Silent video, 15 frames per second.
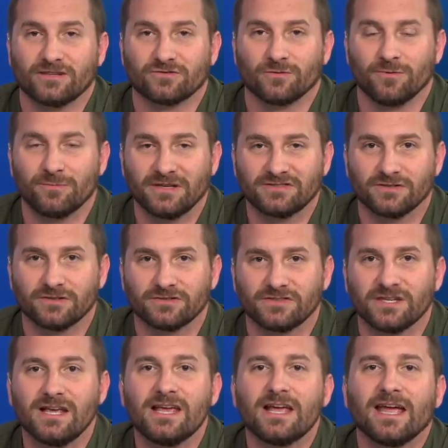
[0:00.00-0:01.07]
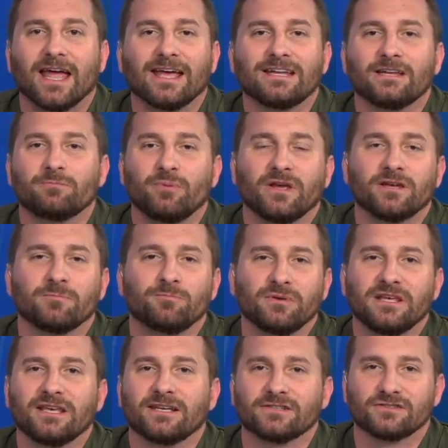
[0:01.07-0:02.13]
from the missiles, it had been
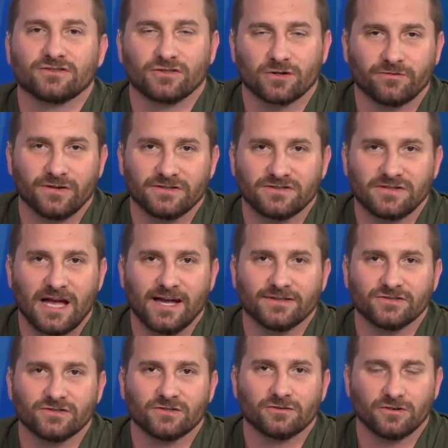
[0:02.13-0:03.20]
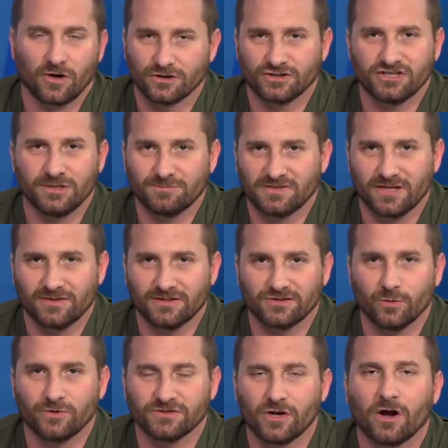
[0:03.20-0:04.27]
being serviced as large ships like this
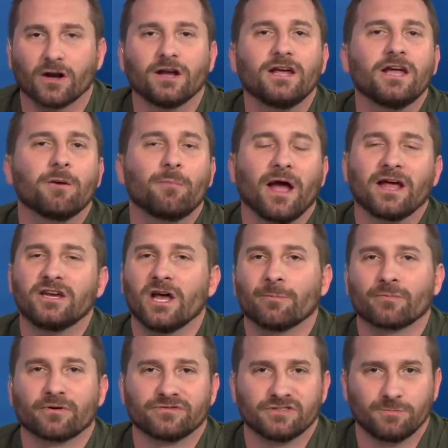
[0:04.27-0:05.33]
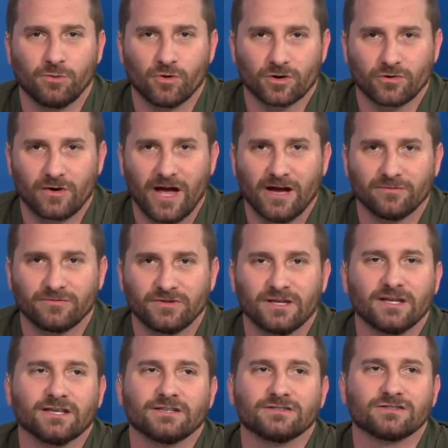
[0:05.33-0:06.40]
always are by a number of support craft.
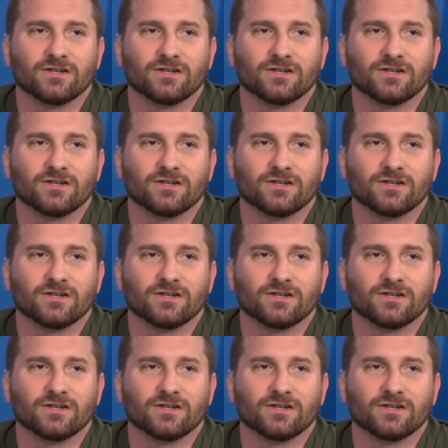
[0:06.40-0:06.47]
It is